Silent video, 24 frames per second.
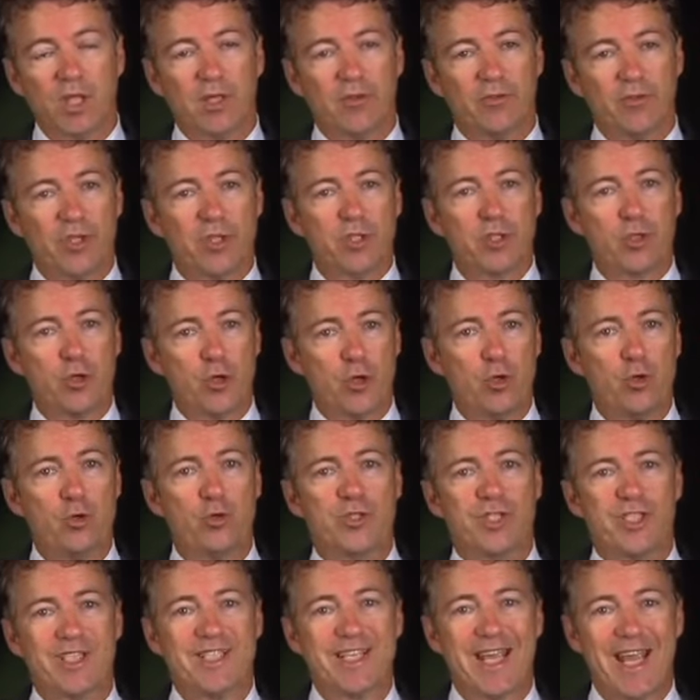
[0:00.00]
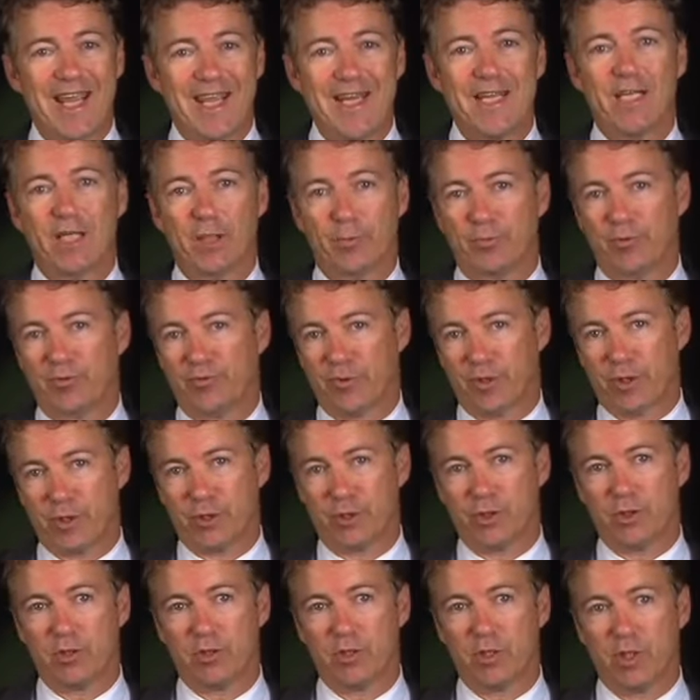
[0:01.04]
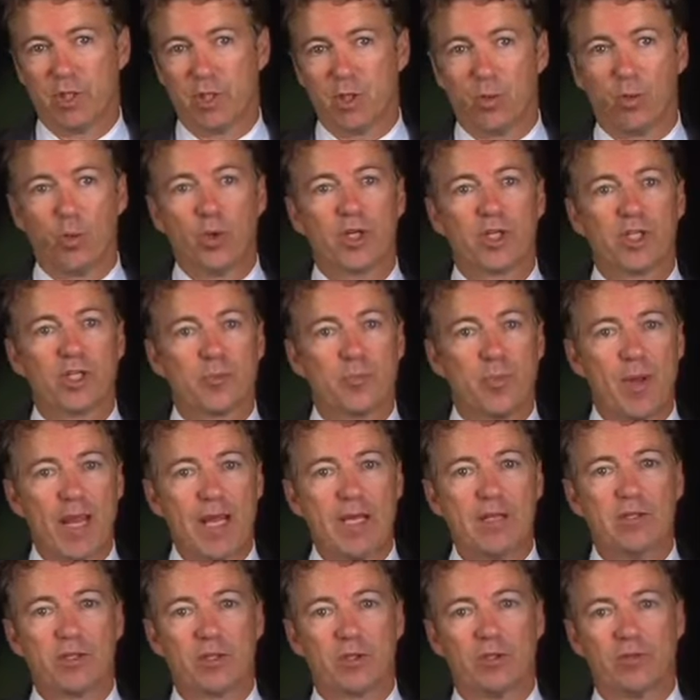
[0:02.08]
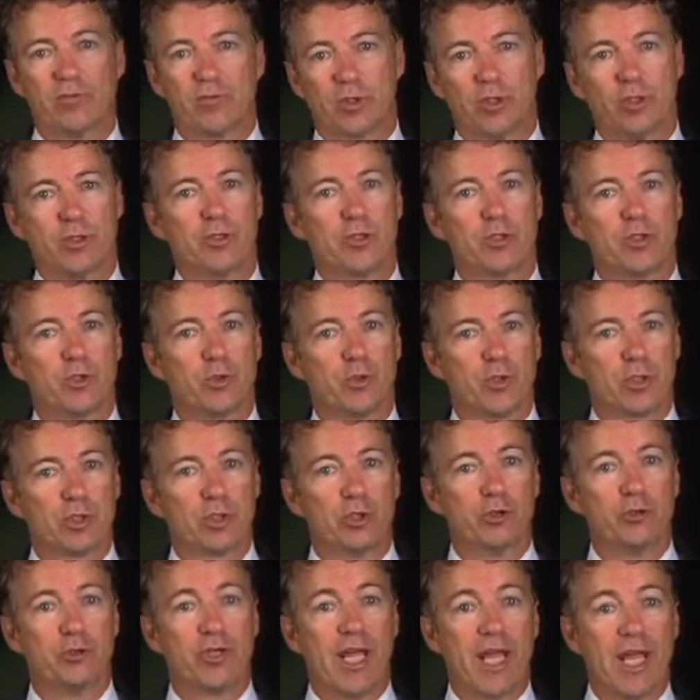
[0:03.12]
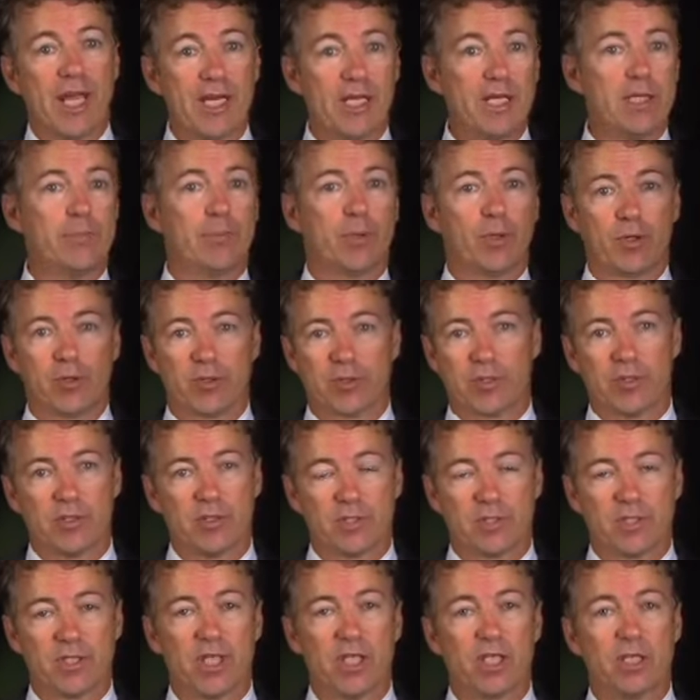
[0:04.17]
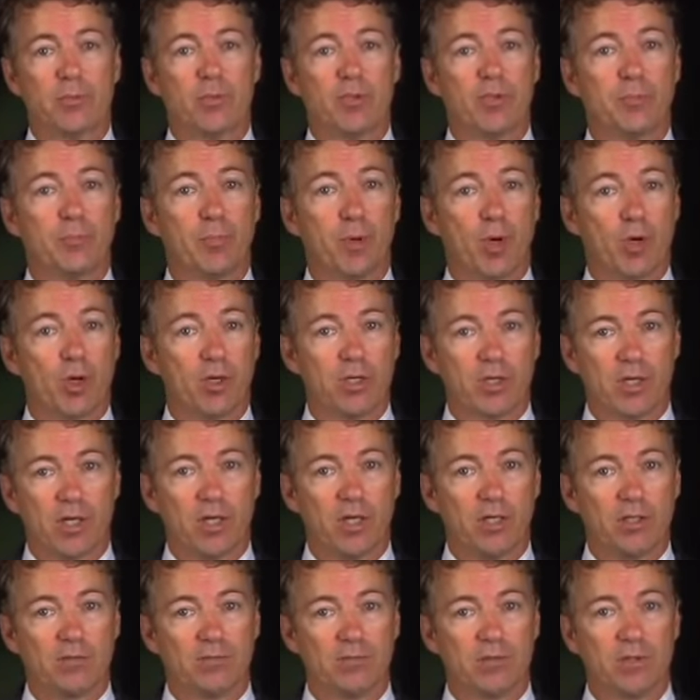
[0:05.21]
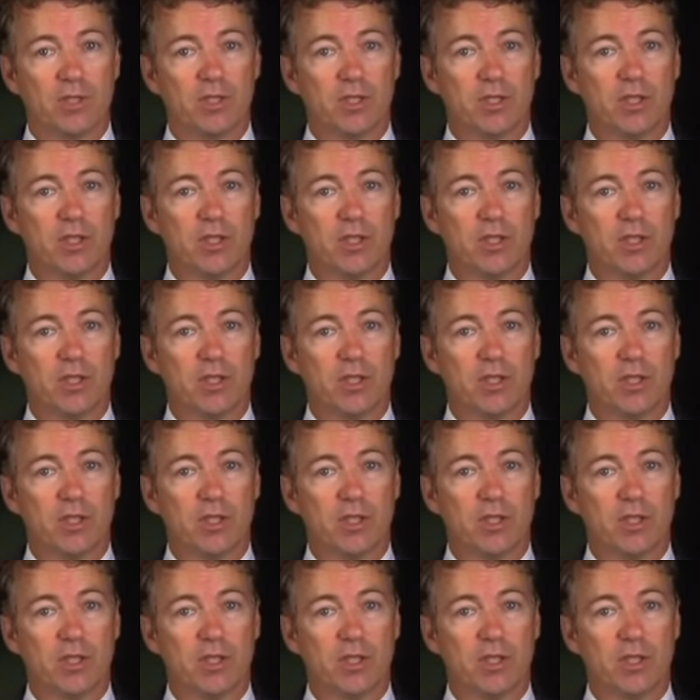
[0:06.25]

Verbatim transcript: This new detainee provision would expand the universe to include any person said to be part of